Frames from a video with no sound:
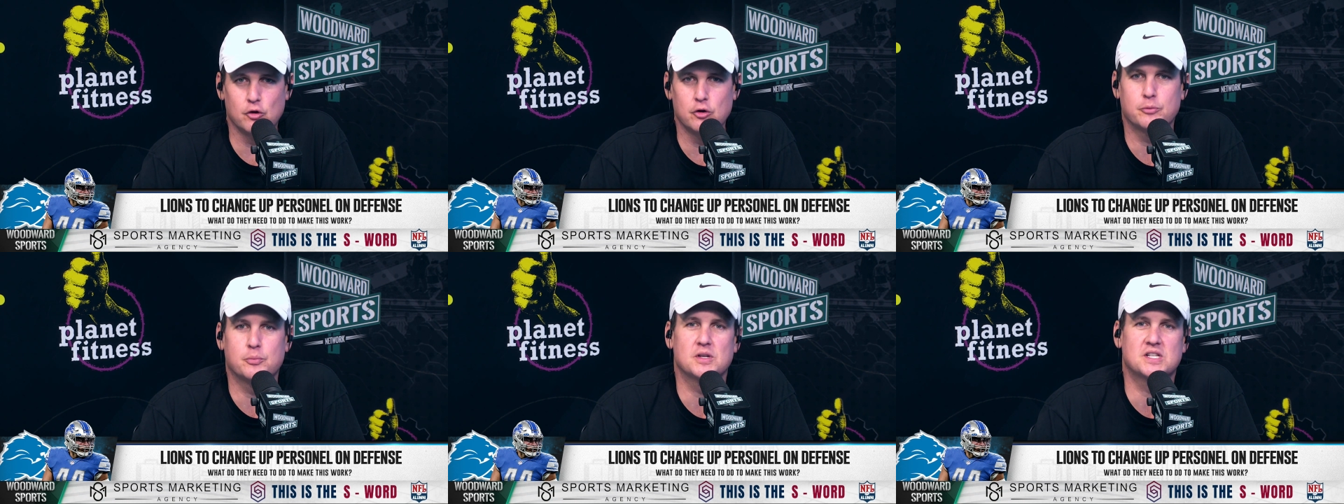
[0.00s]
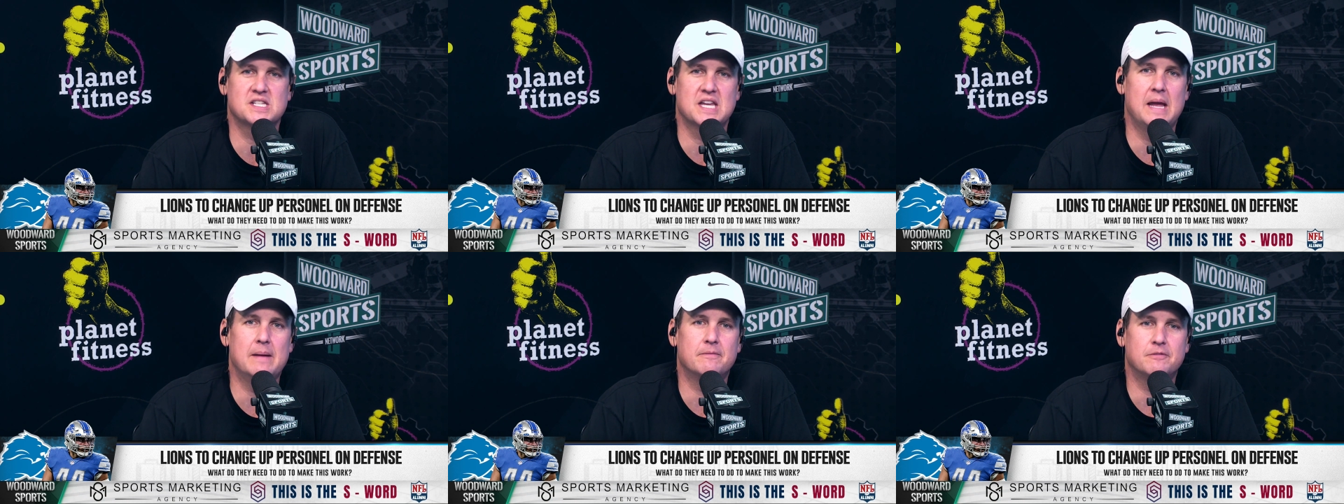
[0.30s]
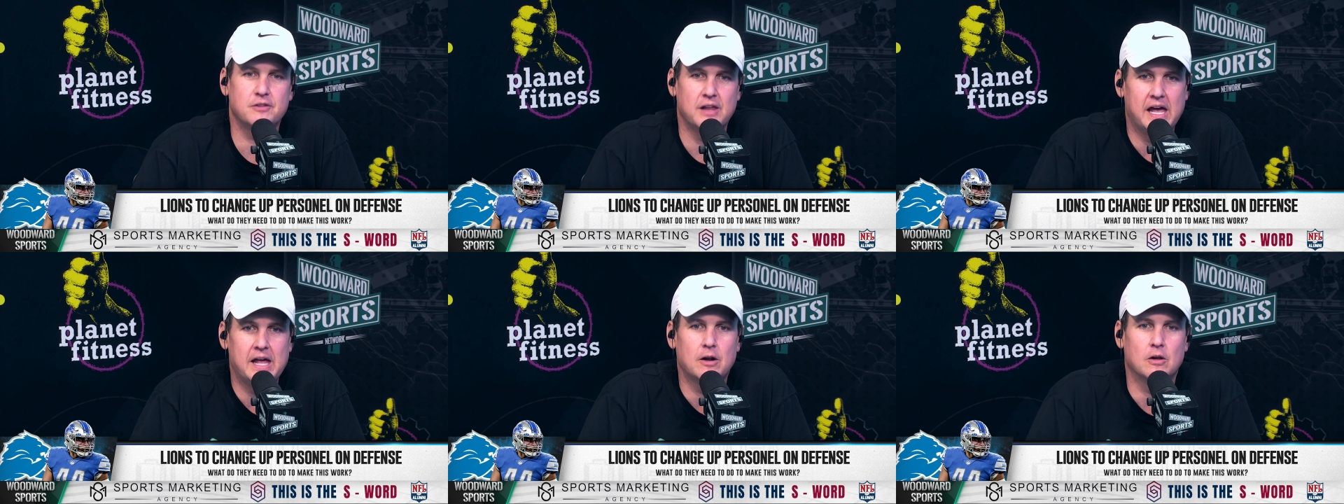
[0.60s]
forth with
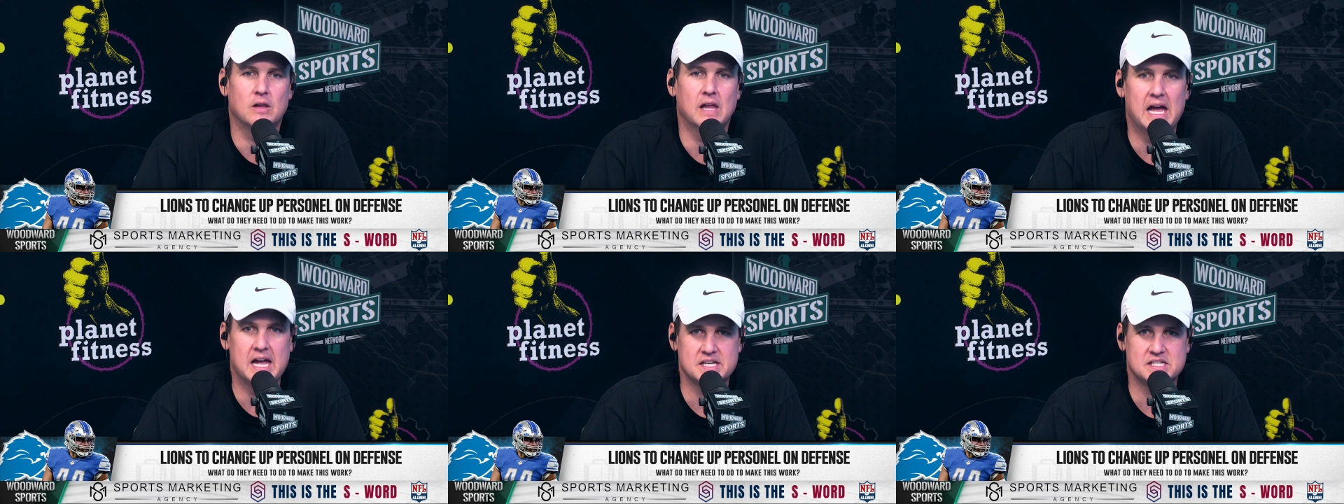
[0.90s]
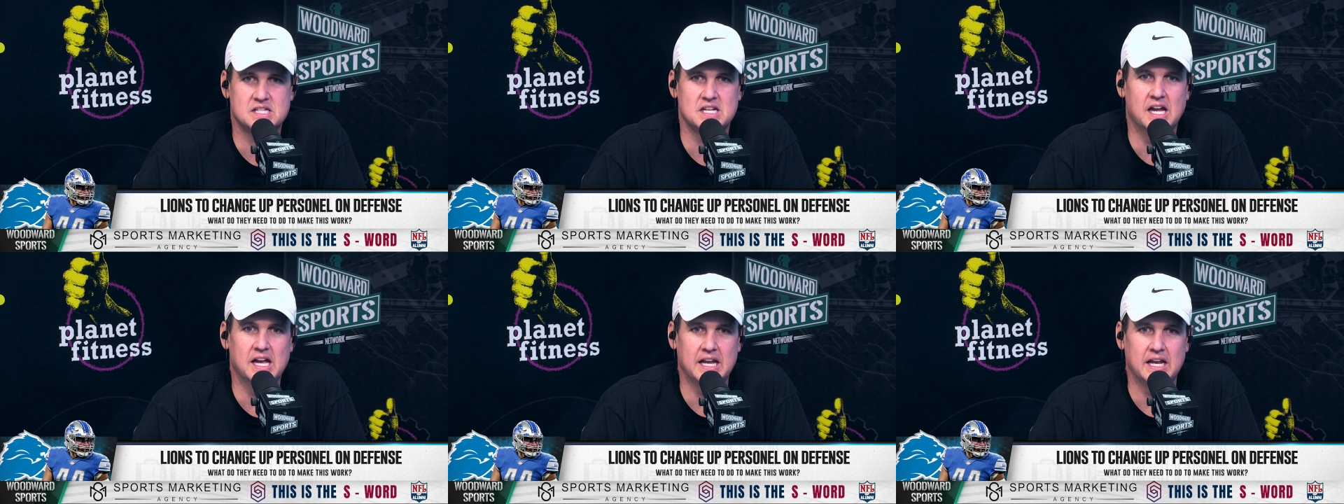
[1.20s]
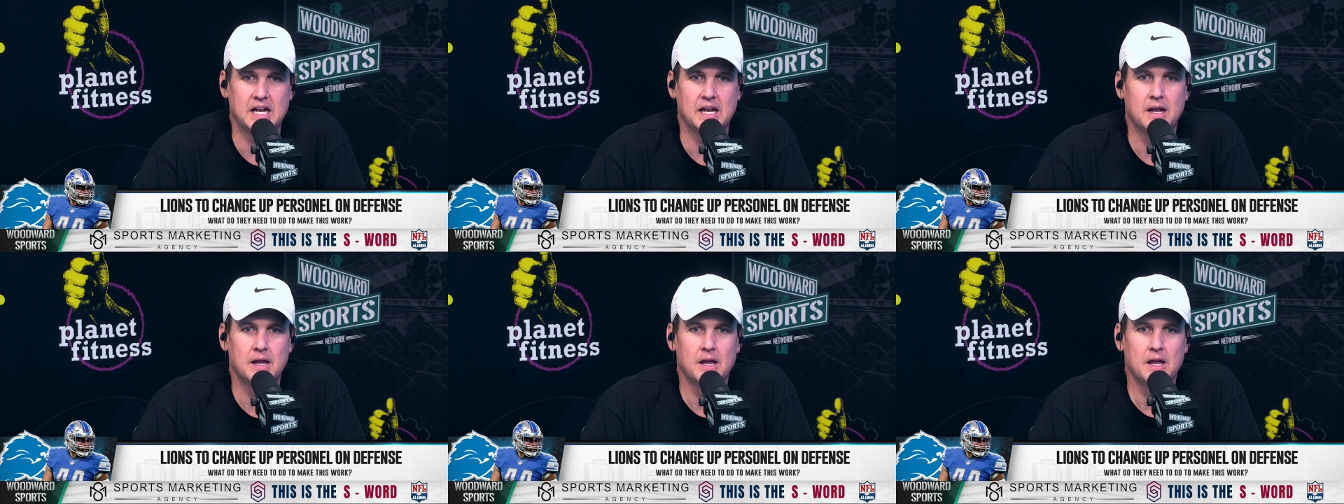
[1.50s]
sam flannel last
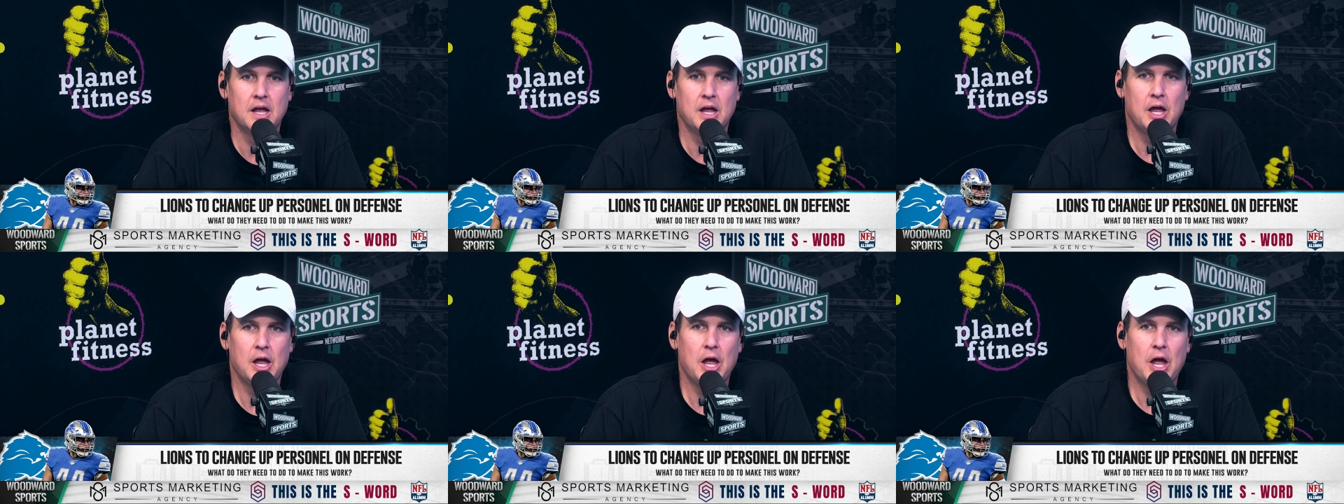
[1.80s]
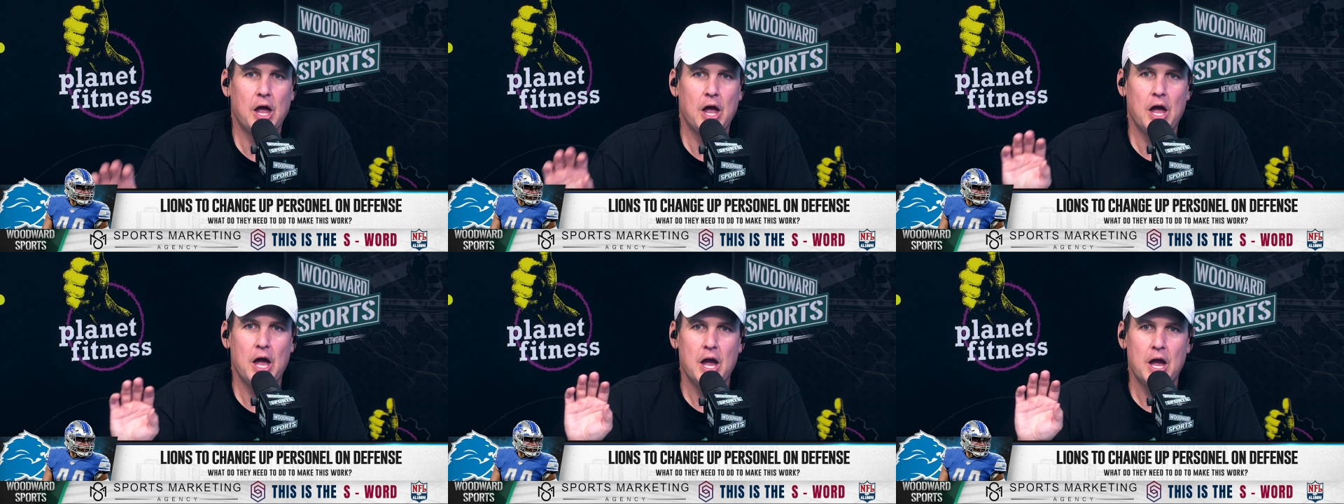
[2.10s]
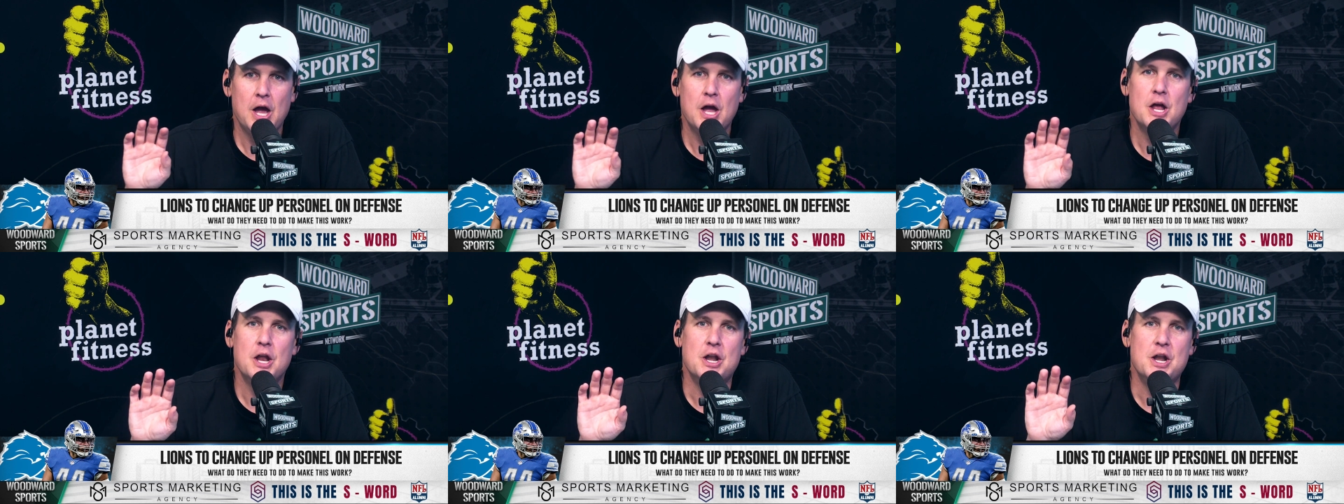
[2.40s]
night
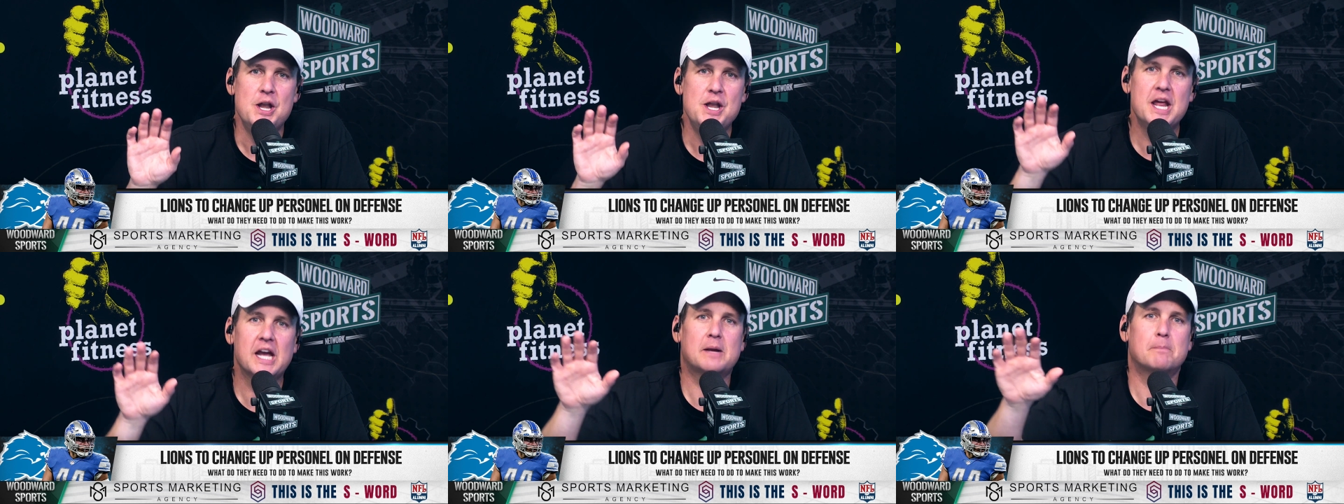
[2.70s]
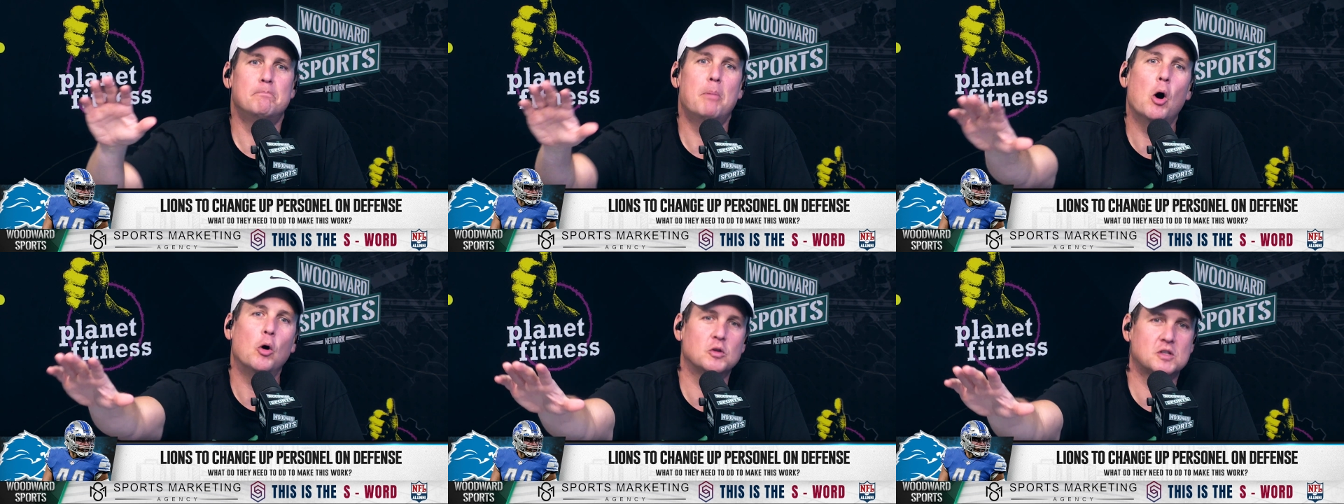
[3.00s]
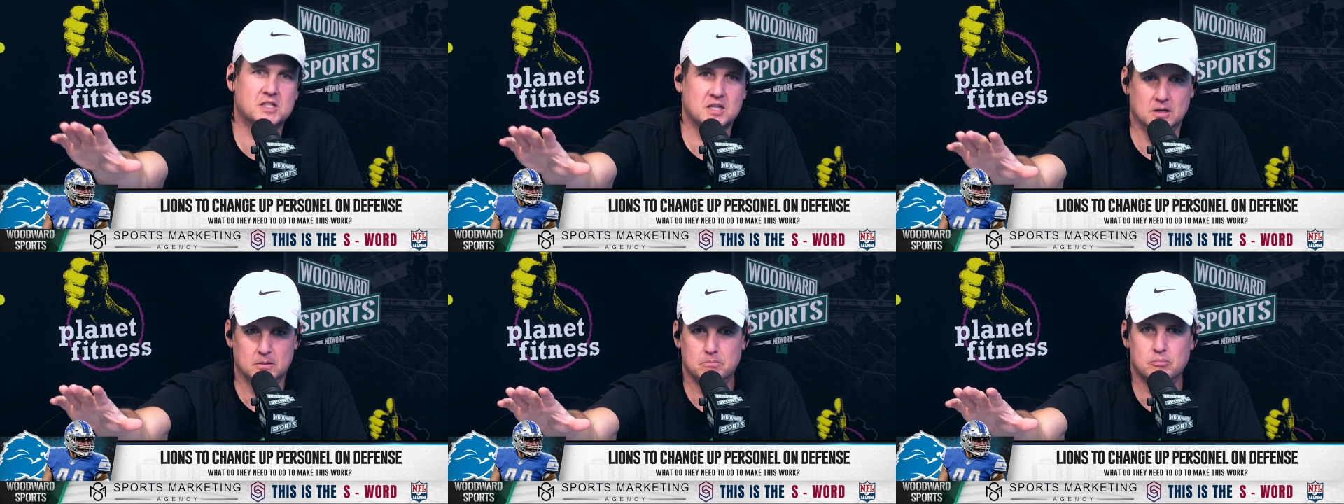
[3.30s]
nick
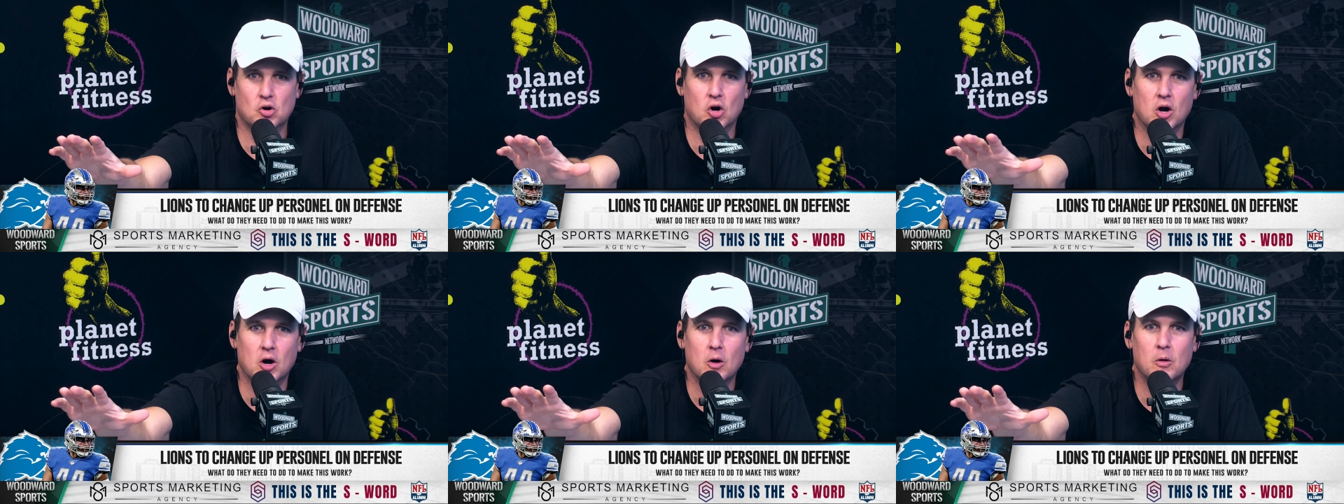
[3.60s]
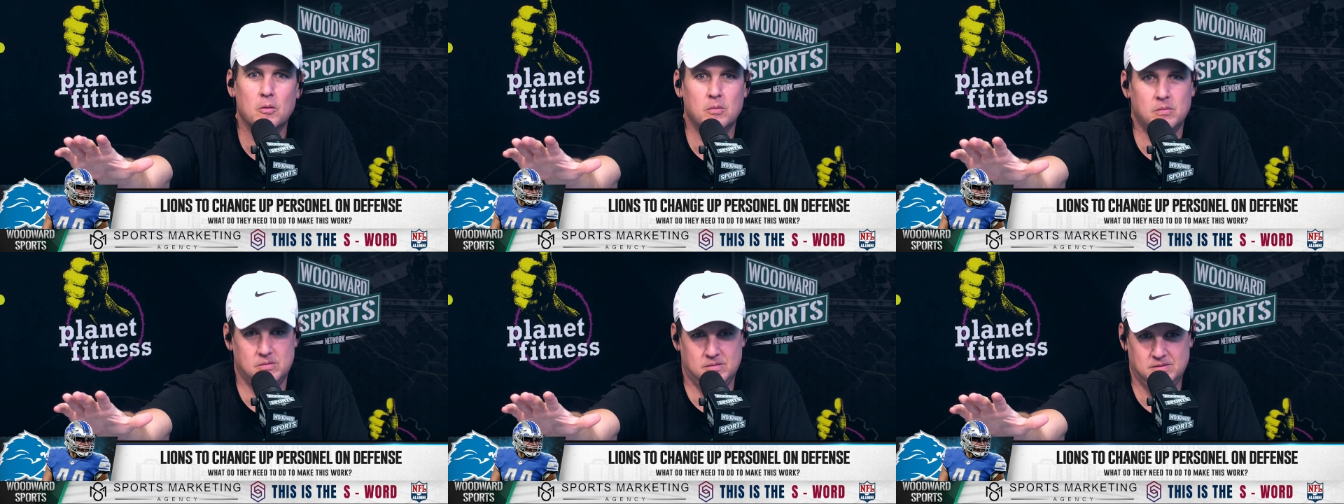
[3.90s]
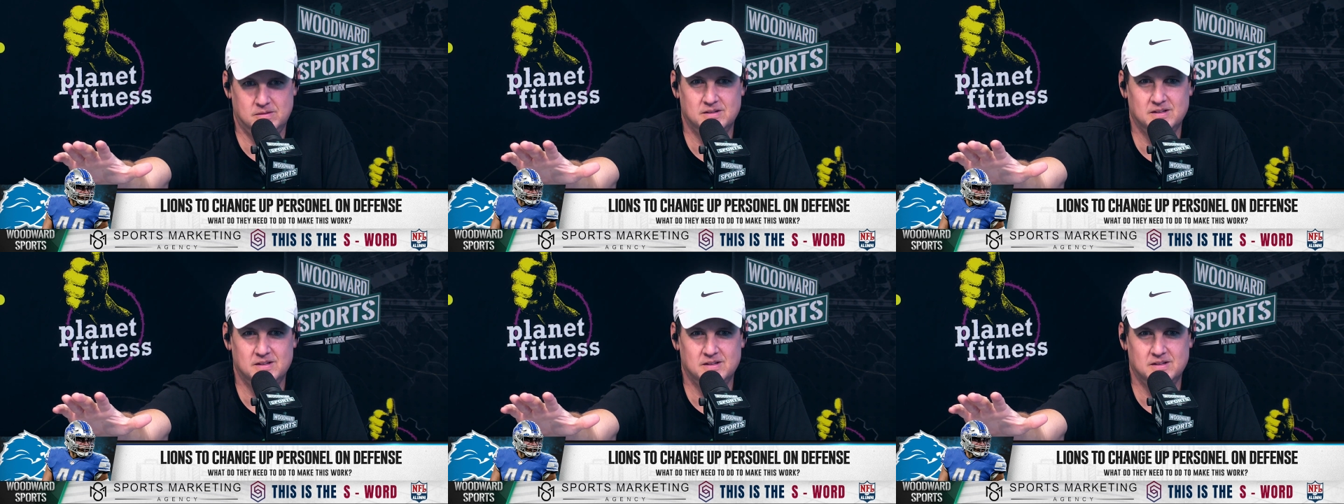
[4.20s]
bosa bro